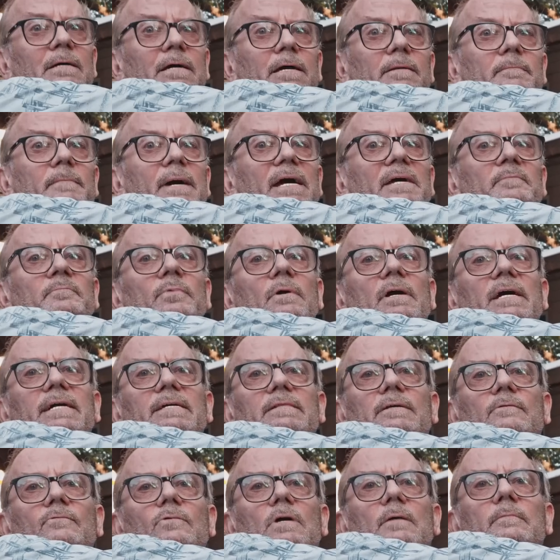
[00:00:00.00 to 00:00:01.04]
it may break the
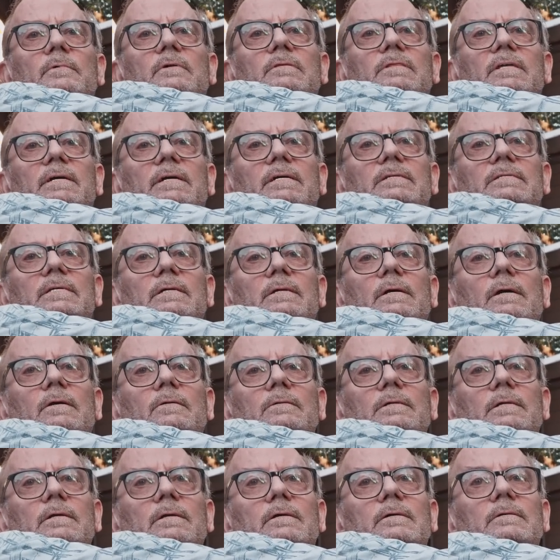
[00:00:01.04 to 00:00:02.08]
rubber things that hold
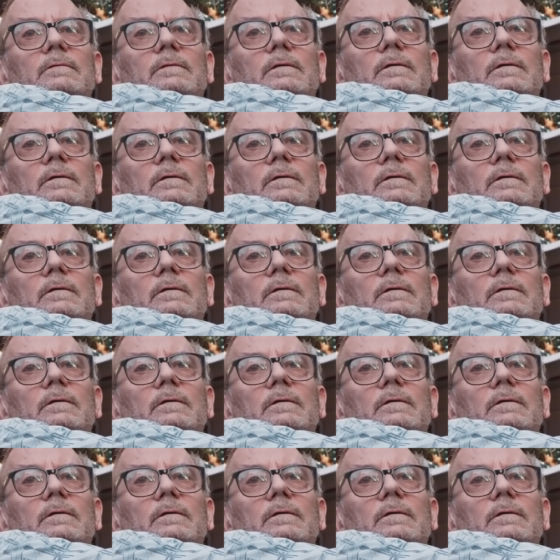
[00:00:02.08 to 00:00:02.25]
it on